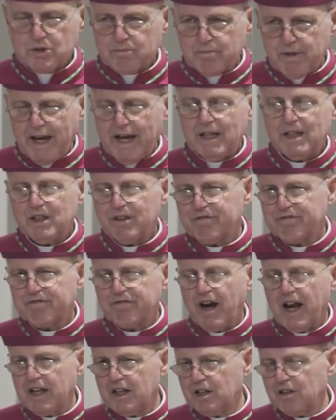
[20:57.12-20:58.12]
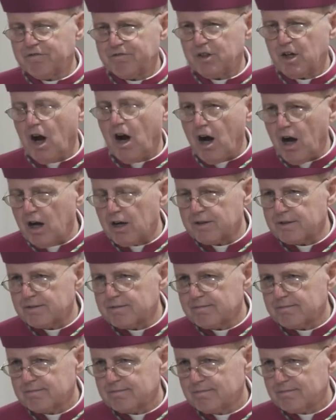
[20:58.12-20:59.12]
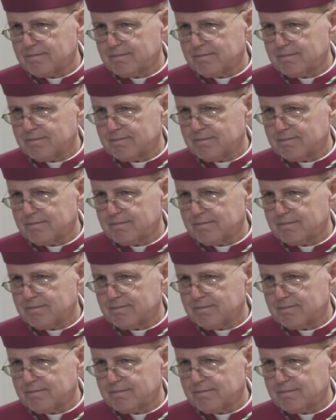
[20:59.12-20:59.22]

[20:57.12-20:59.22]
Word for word: was made the friend of God.